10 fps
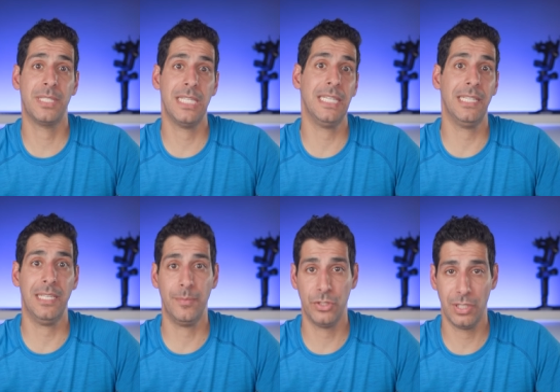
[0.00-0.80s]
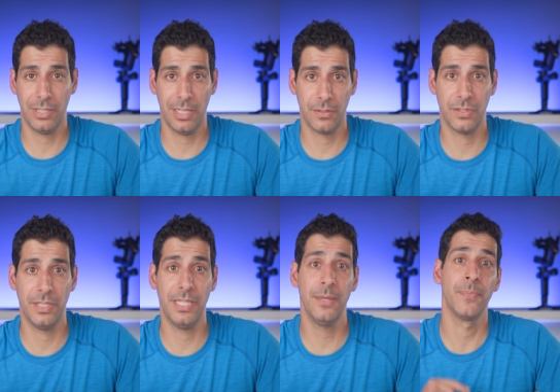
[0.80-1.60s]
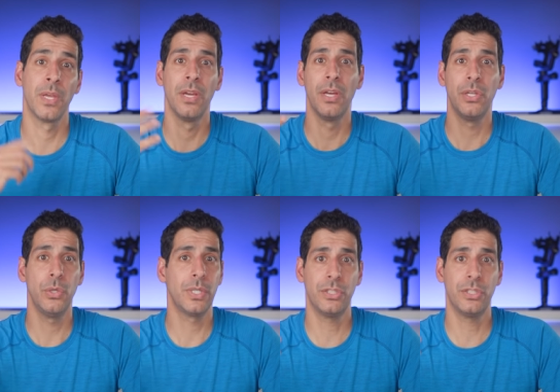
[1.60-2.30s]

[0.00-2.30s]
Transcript: seeing the image on the LCD, you